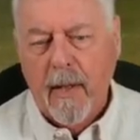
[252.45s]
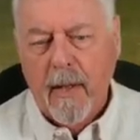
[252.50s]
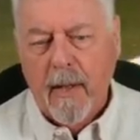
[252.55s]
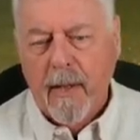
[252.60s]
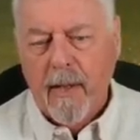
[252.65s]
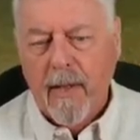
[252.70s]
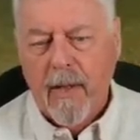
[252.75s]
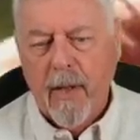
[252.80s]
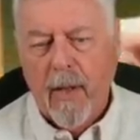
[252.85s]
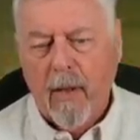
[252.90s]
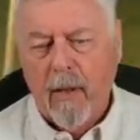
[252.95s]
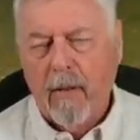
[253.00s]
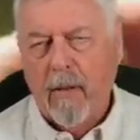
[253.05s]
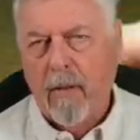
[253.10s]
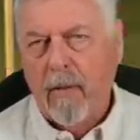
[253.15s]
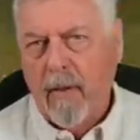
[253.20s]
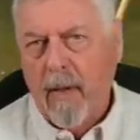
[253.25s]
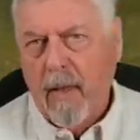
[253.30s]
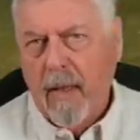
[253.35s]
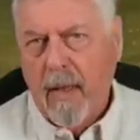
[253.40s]
So
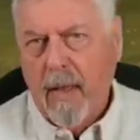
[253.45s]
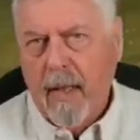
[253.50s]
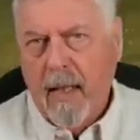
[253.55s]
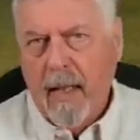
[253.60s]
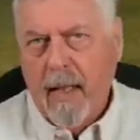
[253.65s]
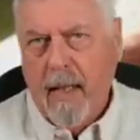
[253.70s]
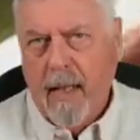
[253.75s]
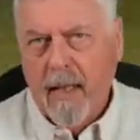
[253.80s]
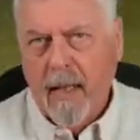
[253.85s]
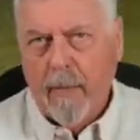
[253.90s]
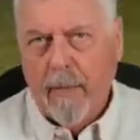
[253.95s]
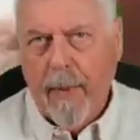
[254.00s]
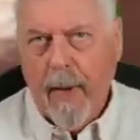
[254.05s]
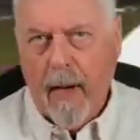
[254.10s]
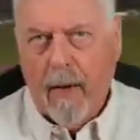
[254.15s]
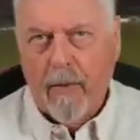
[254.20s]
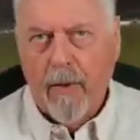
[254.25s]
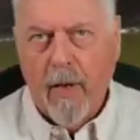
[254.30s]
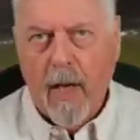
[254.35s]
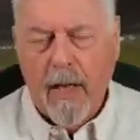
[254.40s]
it's
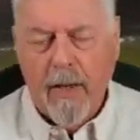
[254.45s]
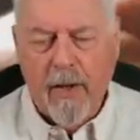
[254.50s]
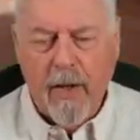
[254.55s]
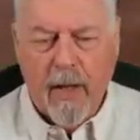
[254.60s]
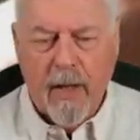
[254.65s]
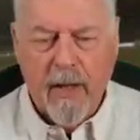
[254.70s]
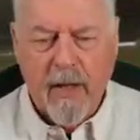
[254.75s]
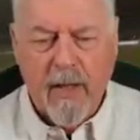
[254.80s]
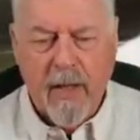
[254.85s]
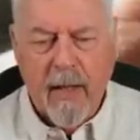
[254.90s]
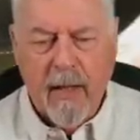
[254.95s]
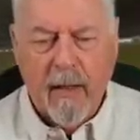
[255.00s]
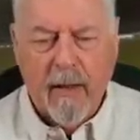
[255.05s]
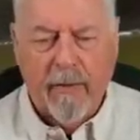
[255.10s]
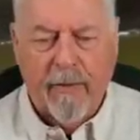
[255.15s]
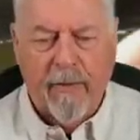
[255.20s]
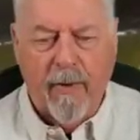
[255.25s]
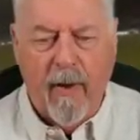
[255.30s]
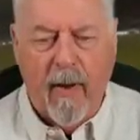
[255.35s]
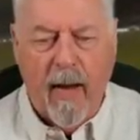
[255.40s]
about adjusting the
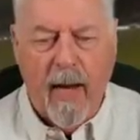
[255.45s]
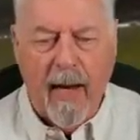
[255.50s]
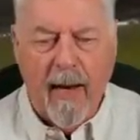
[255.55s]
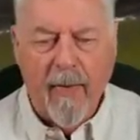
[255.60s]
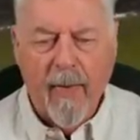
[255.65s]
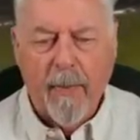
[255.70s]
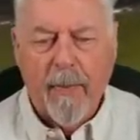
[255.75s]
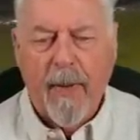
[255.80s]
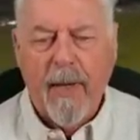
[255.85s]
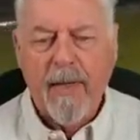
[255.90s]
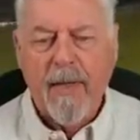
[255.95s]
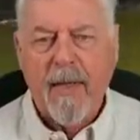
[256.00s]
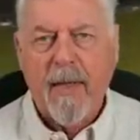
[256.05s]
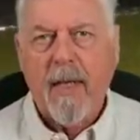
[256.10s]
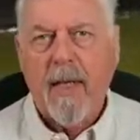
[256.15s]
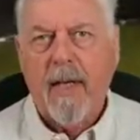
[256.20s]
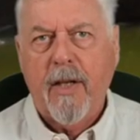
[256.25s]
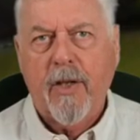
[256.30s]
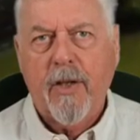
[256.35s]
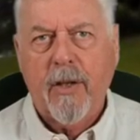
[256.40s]
fly and the
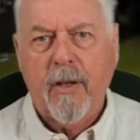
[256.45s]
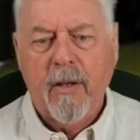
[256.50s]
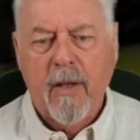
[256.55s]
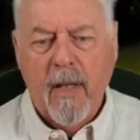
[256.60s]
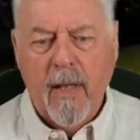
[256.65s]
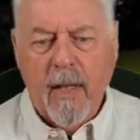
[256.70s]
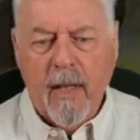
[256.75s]
presentation